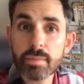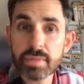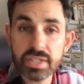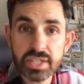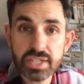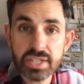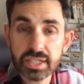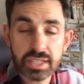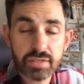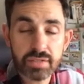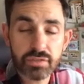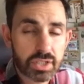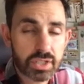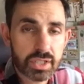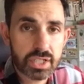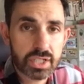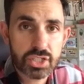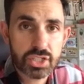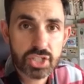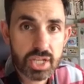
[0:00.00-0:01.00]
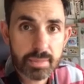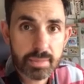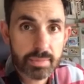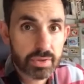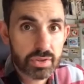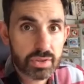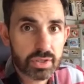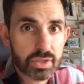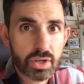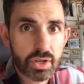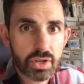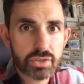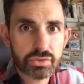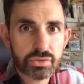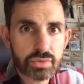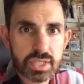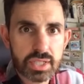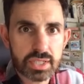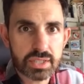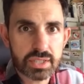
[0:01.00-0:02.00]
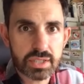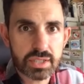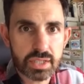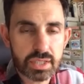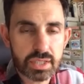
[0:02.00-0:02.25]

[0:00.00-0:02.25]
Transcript: might be significantly cheaper than the i3, you